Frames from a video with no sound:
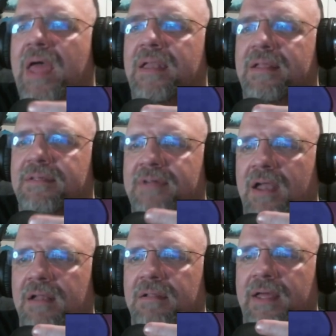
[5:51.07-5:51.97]
is kind
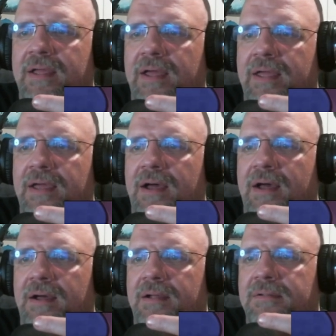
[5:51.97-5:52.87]
of like
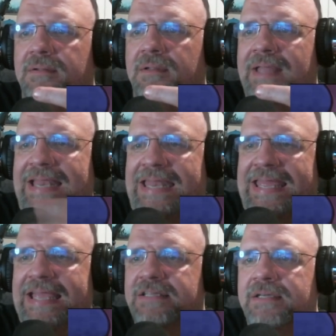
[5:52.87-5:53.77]
an
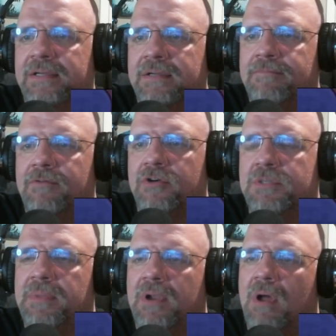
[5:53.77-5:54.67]
inked version,
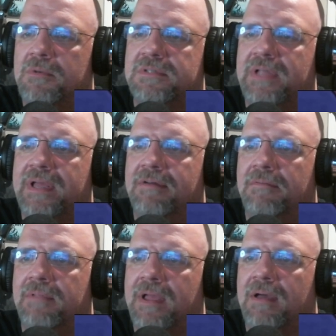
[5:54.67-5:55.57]
but almost like a
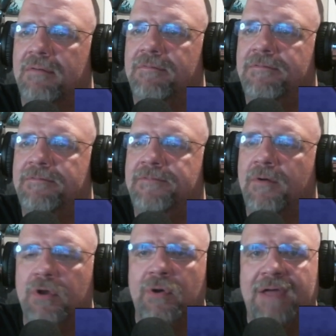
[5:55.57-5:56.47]

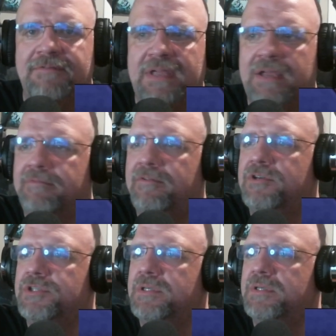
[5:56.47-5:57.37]
photographed ink
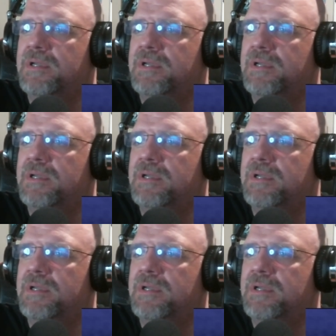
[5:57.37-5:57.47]
version.